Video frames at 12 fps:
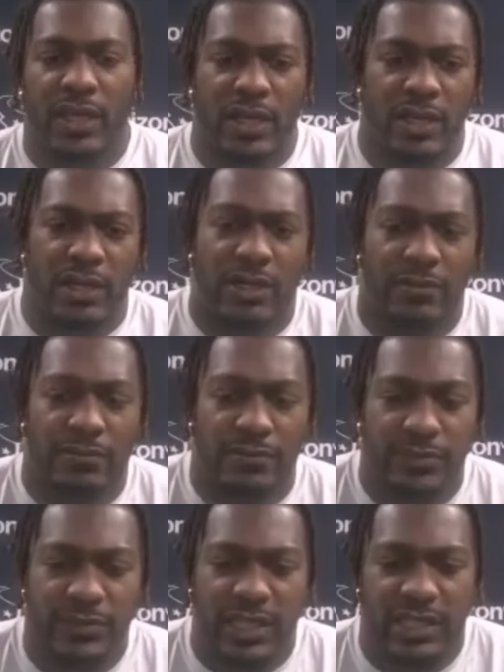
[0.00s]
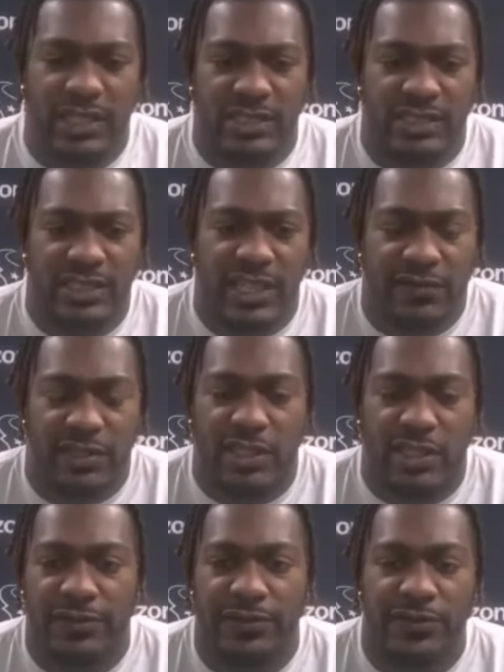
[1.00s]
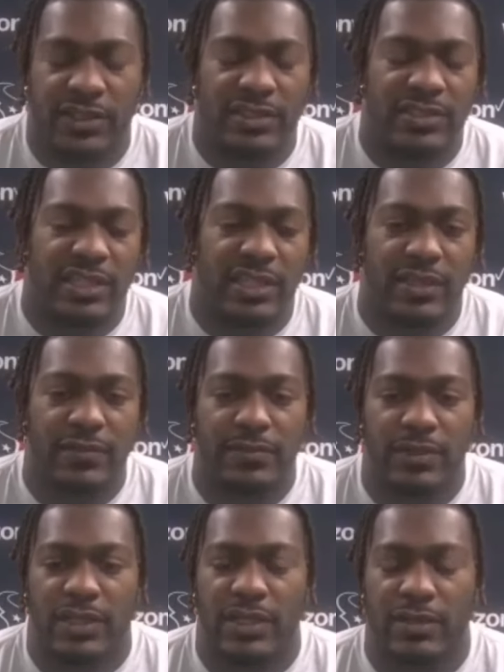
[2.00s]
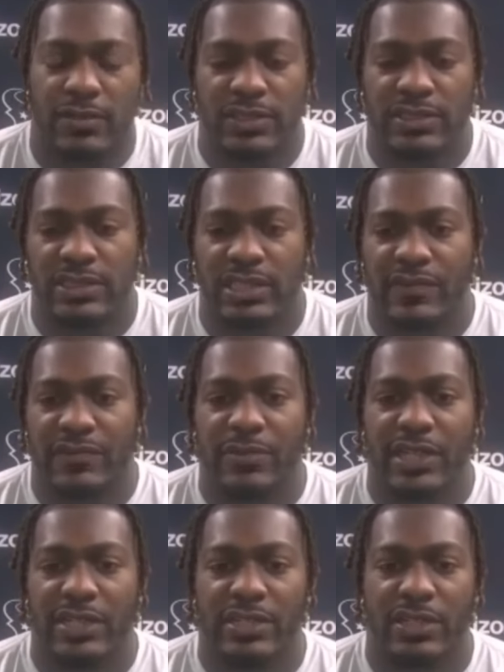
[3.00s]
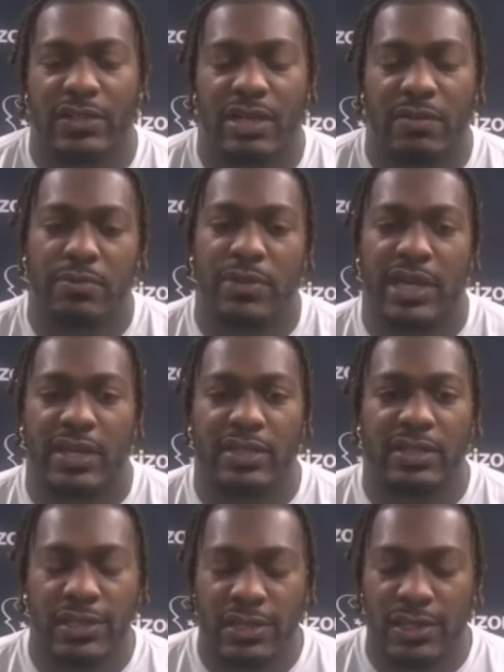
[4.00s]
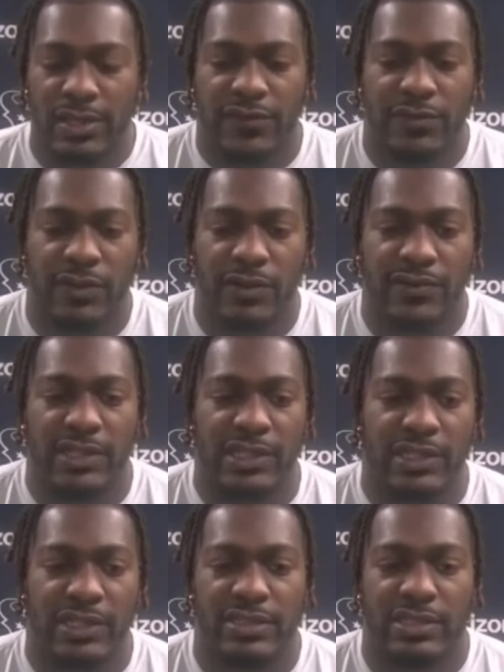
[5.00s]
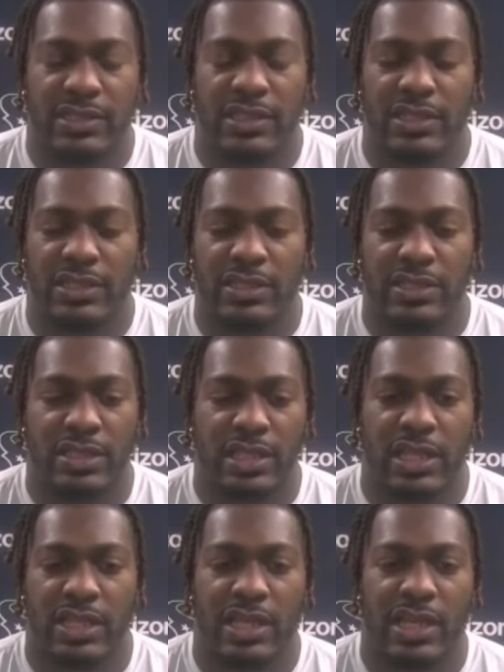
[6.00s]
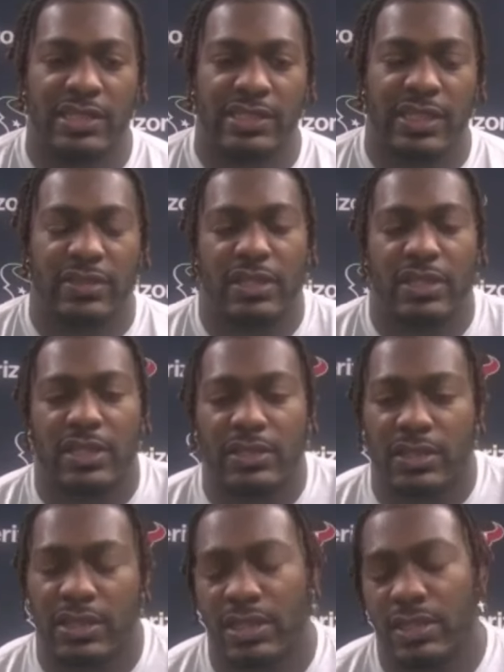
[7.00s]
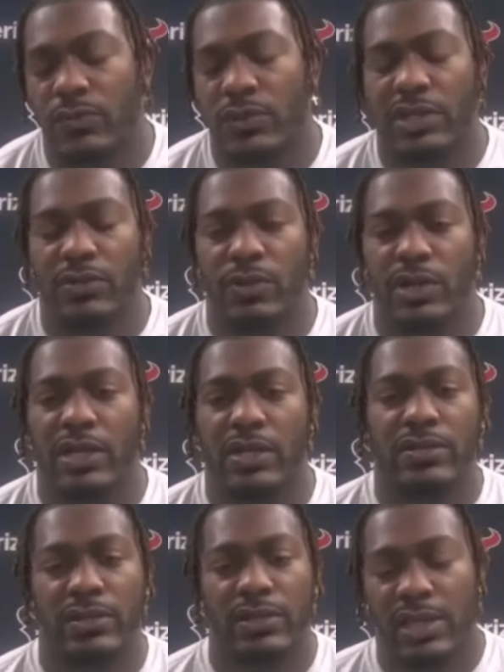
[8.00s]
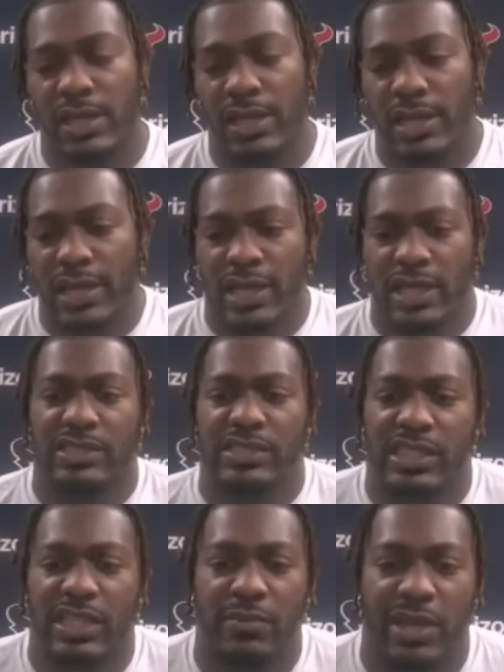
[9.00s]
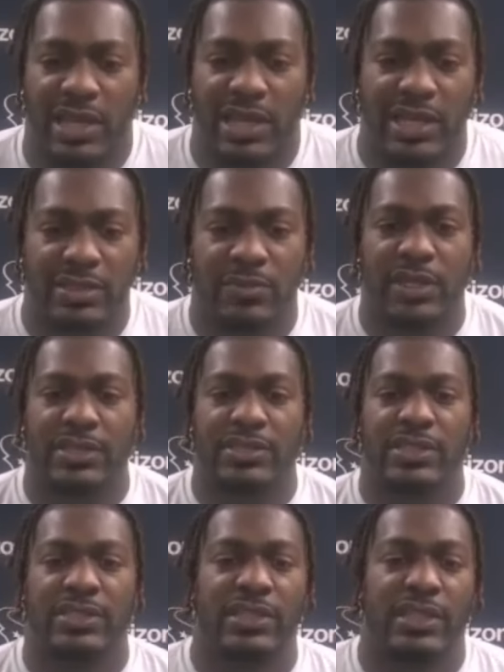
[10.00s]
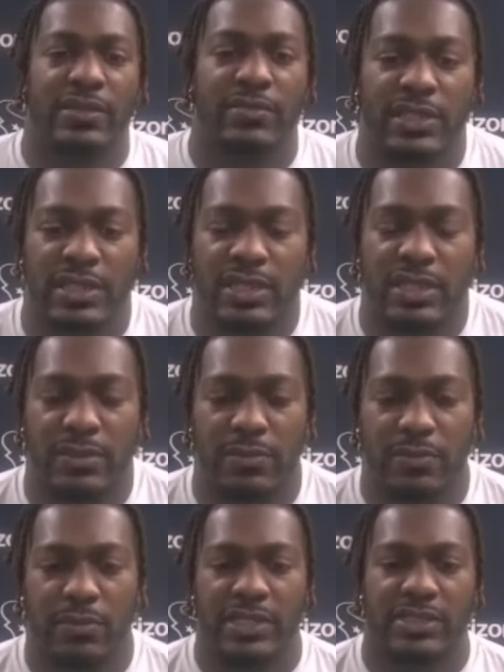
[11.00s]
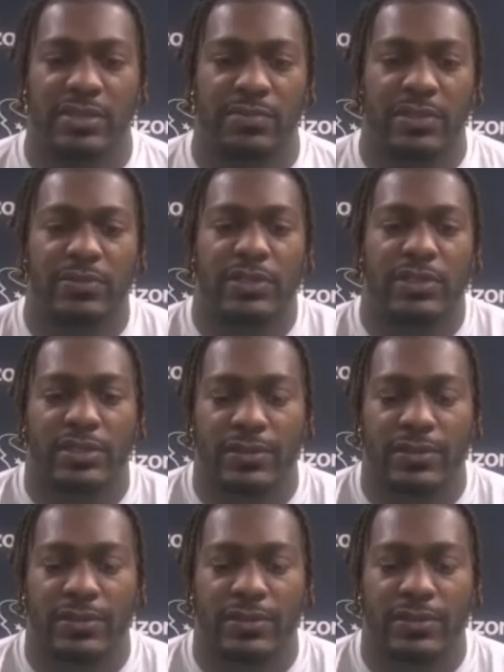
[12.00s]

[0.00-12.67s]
It's definitely helpful for the team to see everybody, you know, coming back from off the list and getting guys out there running around and just getting back acclimated to the team and back to the playbook.